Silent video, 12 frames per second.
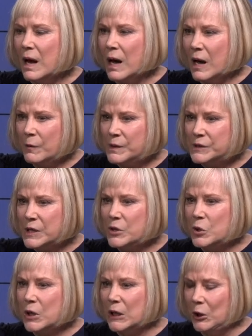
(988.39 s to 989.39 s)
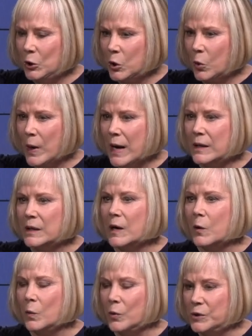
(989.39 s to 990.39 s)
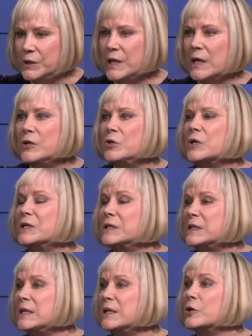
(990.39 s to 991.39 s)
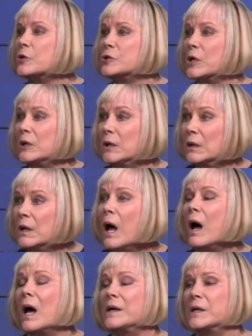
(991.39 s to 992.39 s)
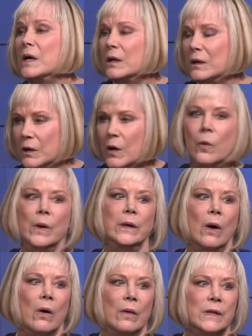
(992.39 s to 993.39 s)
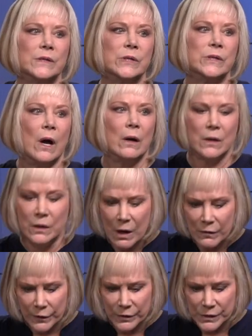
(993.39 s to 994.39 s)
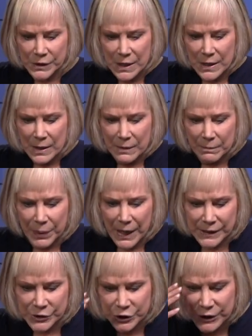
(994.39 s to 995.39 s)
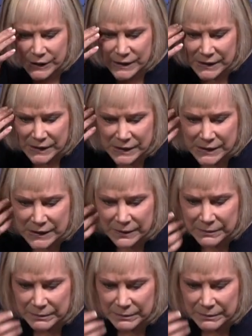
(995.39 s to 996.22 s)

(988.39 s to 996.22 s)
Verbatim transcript: I would say you can look around in our world today and you can see that there's a lot going on that's not governed by Jesus.